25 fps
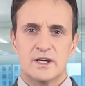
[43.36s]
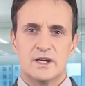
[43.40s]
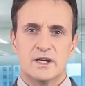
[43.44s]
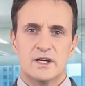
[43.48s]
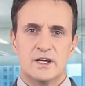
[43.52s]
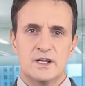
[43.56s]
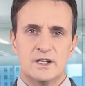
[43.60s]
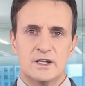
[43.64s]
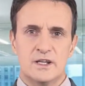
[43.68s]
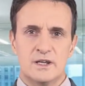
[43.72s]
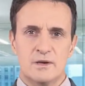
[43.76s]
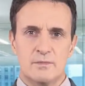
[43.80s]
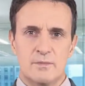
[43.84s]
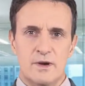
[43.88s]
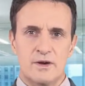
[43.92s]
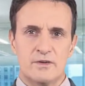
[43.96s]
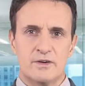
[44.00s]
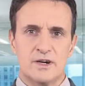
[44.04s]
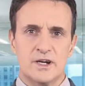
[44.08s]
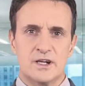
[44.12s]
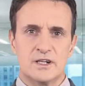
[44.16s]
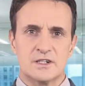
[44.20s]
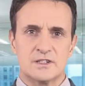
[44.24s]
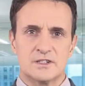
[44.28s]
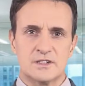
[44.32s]
In the
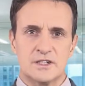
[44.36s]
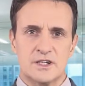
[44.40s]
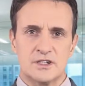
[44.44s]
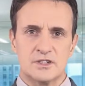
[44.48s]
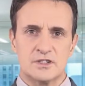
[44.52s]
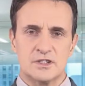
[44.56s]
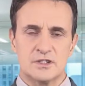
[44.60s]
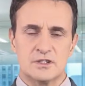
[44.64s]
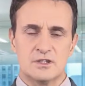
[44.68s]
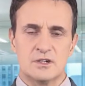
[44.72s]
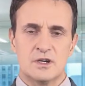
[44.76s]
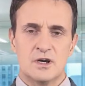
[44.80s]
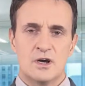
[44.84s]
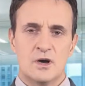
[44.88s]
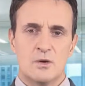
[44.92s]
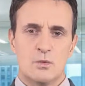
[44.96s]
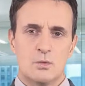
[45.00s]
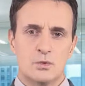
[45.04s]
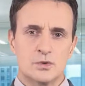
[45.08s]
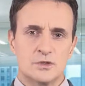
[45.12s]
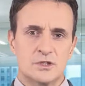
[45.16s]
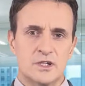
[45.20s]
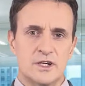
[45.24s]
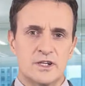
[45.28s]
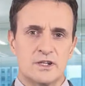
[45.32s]
American session,
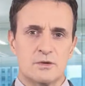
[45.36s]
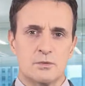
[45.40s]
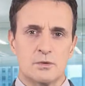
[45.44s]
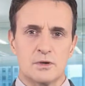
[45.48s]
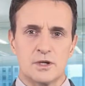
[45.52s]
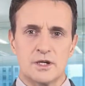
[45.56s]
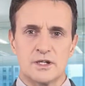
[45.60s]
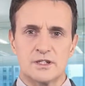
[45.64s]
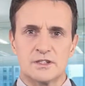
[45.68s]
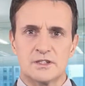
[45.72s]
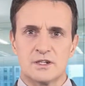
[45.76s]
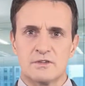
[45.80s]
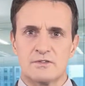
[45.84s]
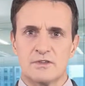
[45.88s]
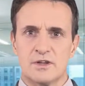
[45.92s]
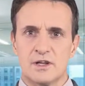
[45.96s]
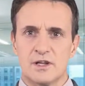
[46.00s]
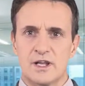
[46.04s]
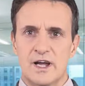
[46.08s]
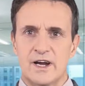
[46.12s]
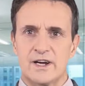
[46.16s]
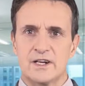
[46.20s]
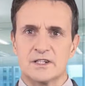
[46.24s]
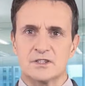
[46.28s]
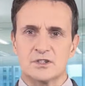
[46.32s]
we'll see the release of the
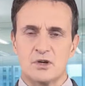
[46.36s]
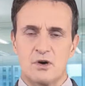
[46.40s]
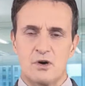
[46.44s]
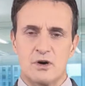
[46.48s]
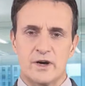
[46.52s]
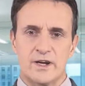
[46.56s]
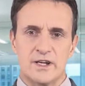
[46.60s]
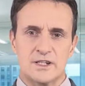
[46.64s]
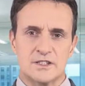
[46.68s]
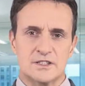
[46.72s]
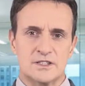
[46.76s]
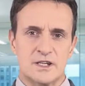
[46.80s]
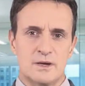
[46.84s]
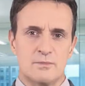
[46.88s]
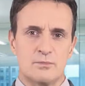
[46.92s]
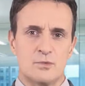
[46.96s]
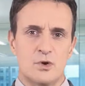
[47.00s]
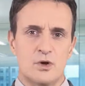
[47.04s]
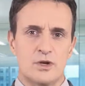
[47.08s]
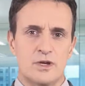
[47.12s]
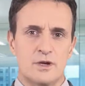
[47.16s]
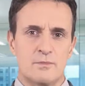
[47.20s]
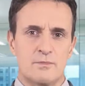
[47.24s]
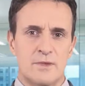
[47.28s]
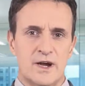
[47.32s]
latest ISM
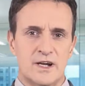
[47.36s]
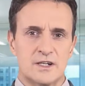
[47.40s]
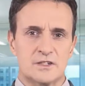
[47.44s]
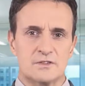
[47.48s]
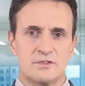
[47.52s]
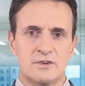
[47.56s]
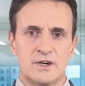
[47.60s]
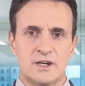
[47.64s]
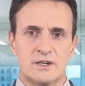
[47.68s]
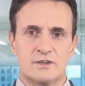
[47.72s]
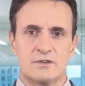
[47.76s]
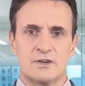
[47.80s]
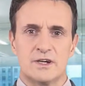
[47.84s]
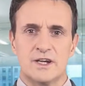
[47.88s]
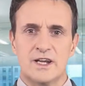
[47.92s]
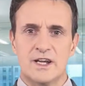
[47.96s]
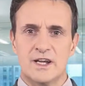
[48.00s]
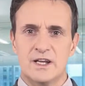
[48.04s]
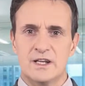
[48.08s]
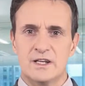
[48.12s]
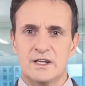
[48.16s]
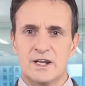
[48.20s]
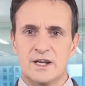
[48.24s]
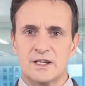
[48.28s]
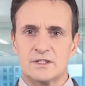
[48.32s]
non-year manufacturing
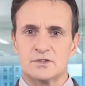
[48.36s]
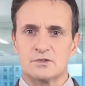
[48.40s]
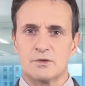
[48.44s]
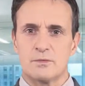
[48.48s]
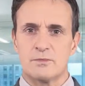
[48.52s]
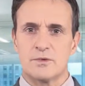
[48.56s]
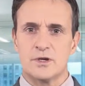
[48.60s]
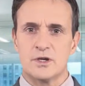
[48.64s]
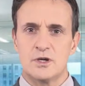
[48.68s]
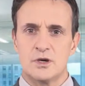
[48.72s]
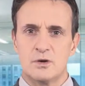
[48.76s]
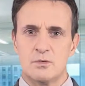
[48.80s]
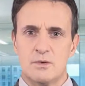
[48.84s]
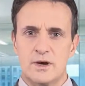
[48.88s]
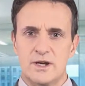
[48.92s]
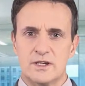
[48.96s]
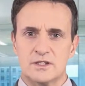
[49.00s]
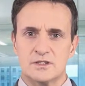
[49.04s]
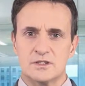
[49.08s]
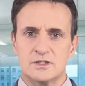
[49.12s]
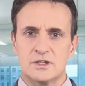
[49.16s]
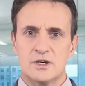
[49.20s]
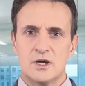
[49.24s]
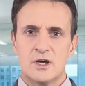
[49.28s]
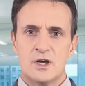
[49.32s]
index from the
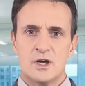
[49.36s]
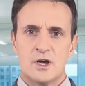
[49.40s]
US,